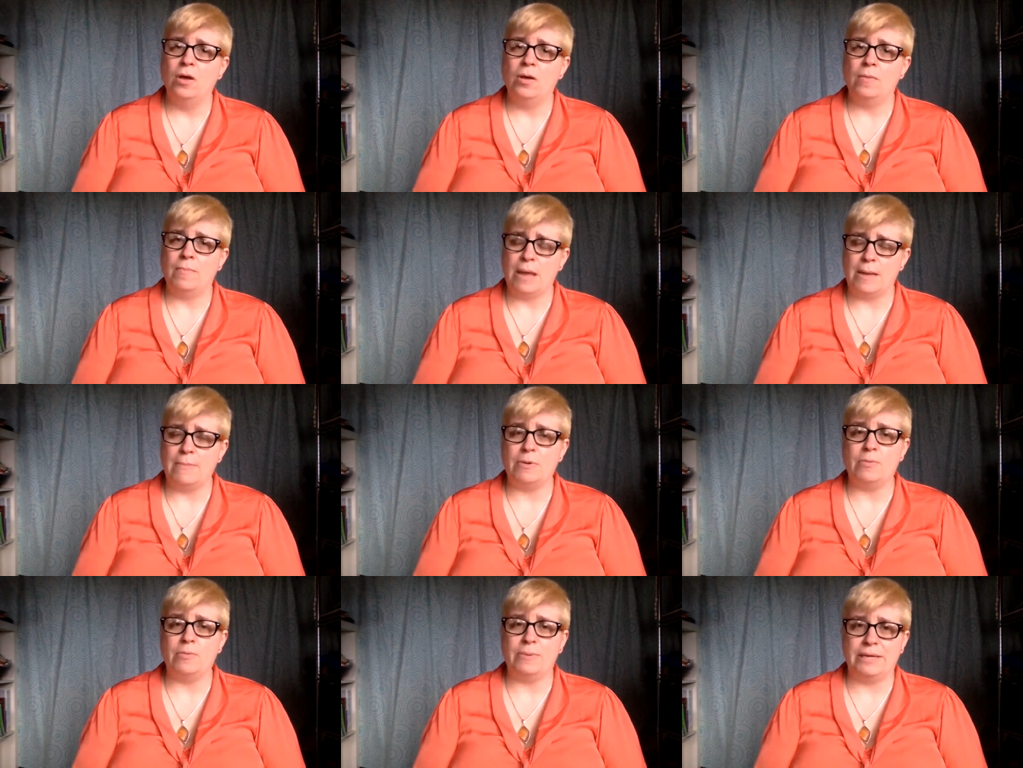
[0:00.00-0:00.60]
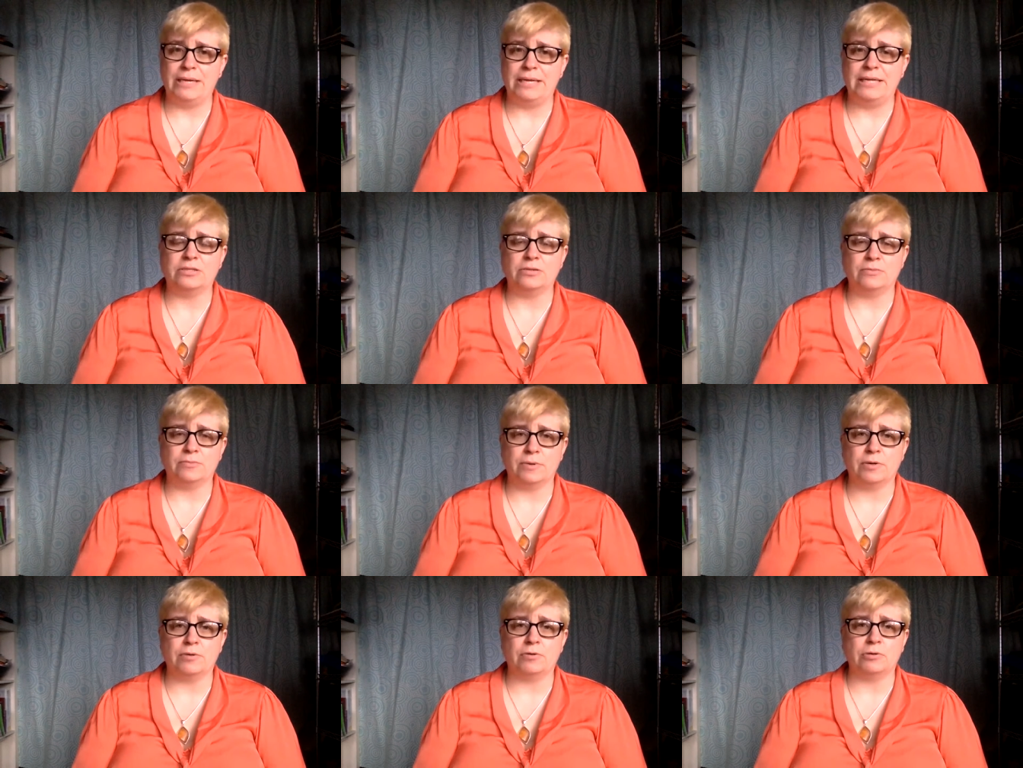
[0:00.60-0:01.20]
Maybe we need to
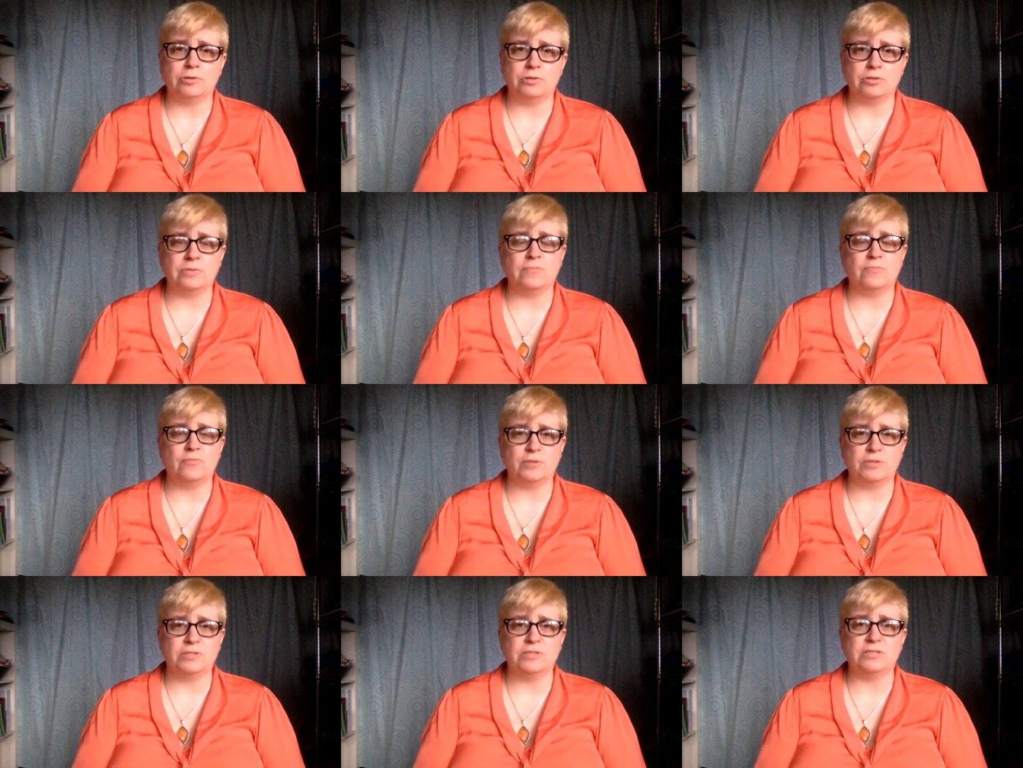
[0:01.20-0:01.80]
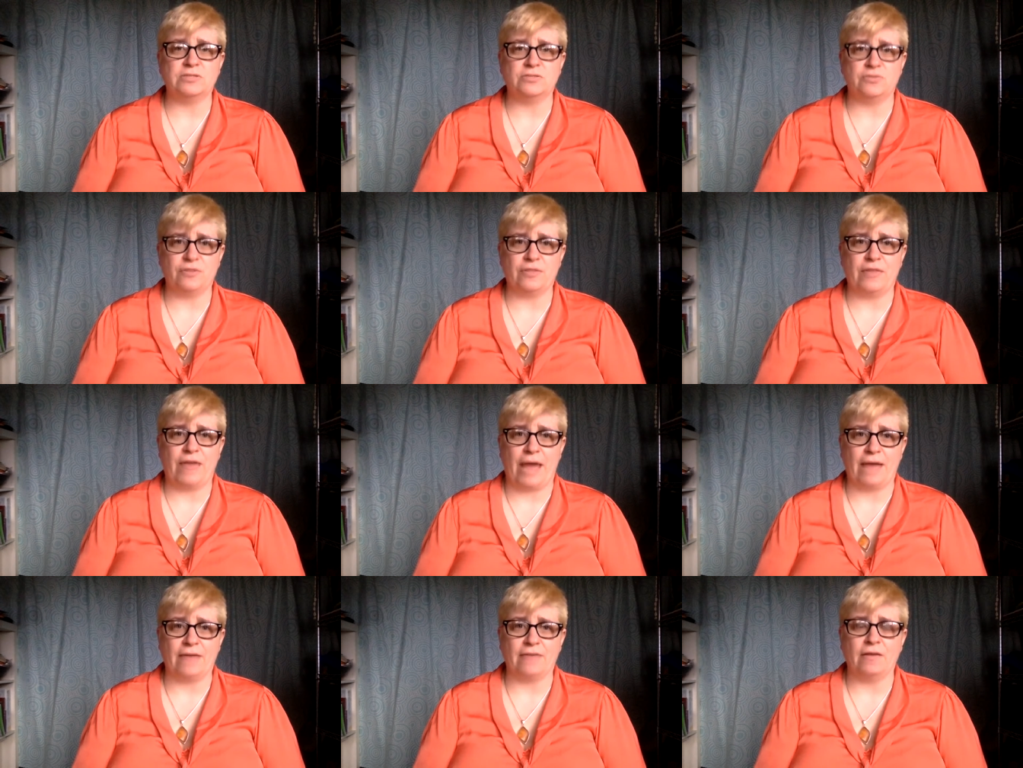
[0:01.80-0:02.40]
recruit some voices for
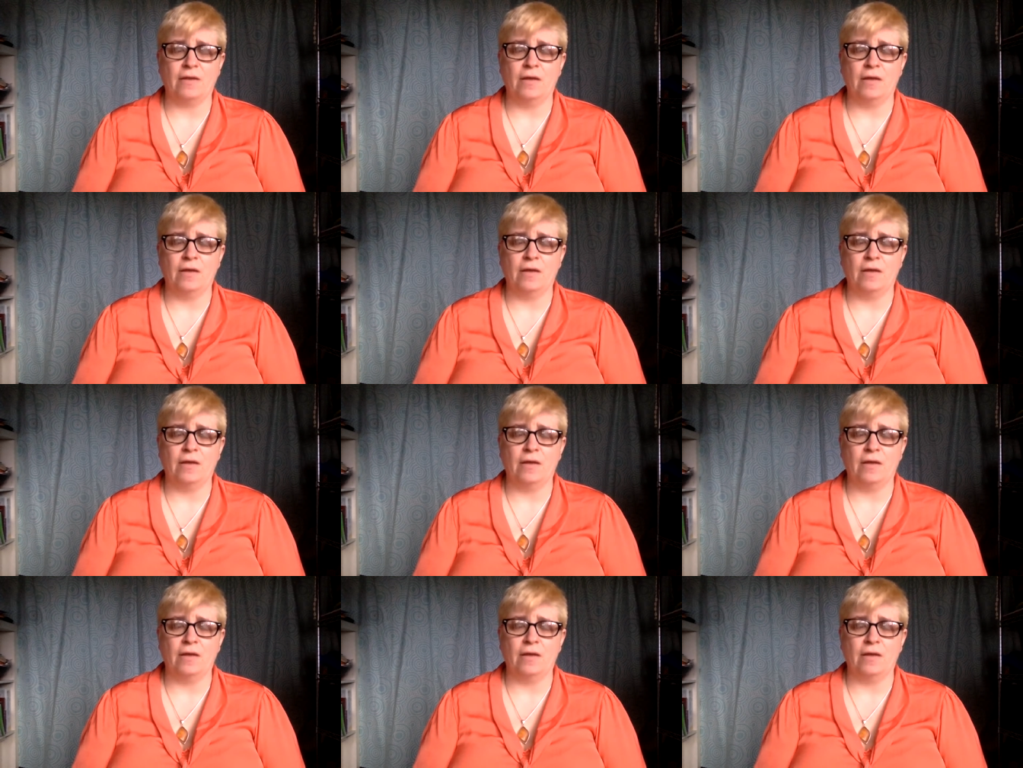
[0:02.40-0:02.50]
that.